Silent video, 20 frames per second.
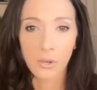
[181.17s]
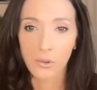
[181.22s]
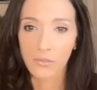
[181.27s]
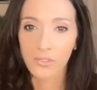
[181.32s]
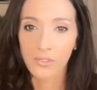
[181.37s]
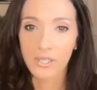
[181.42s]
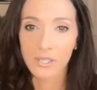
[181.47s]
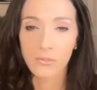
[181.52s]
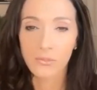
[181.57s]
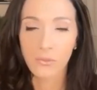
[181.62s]

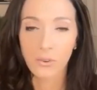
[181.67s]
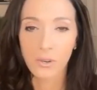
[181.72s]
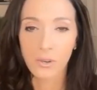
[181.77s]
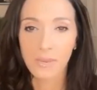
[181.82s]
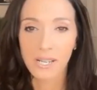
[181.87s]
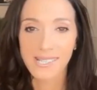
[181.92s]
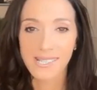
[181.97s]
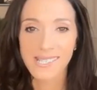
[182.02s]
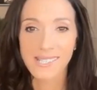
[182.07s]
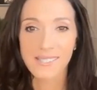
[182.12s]
perfect for
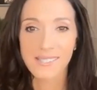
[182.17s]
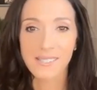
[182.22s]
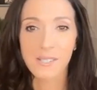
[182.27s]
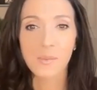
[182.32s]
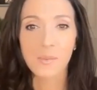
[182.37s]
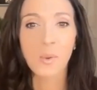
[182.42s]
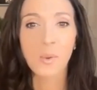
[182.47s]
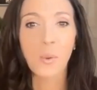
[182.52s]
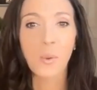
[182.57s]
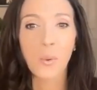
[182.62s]
my
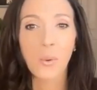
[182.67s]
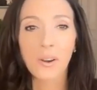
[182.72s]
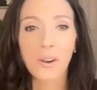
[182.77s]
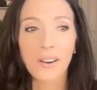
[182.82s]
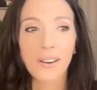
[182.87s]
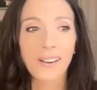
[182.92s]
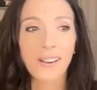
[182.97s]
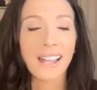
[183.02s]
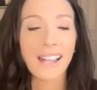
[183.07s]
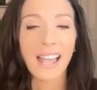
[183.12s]
system
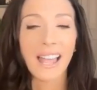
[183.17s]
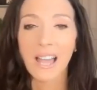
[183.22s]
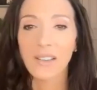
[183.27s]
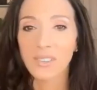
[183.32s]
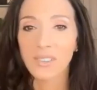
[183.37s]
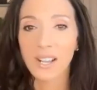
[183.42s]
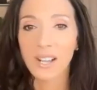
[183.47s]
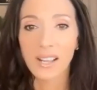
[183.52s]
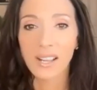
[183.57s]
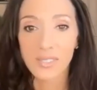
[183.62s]
or
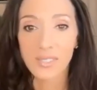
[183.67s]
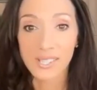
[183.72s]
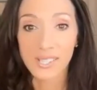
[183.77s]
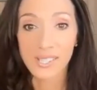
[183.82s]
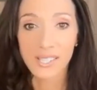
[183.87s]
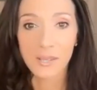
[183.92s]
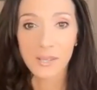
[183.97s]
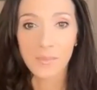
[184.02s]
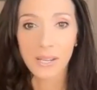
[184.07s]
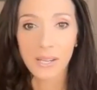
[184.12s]
haven't gotten the
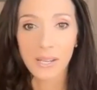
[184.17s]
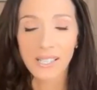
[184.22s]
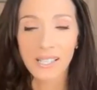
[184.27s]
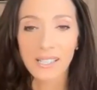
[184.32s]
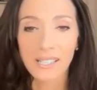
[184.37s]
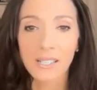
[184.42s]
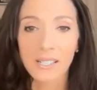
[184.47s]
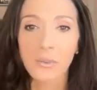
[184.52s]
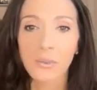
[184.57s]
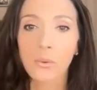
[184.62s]
sleep I
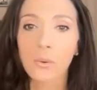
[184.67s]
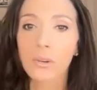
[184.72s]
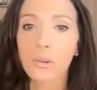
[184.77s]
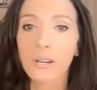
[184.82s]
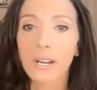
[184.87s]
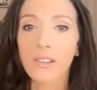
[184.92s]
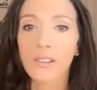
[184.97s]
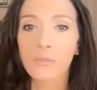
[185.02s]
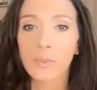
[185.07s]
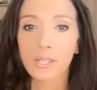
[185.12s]
needed or
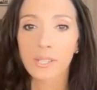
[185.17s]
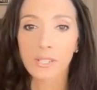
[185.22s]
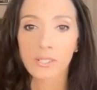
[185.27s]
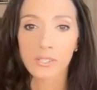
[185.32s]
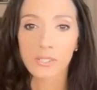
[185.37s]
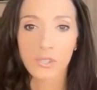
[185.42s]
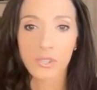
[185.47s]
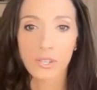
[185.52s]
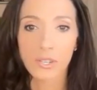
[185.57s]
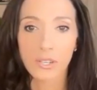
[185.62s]
have been
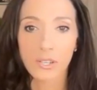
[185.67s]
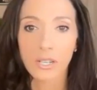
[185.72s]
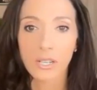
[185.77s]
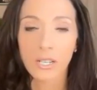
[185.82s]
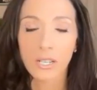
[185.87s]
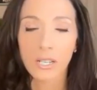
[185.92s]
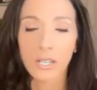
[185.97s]
under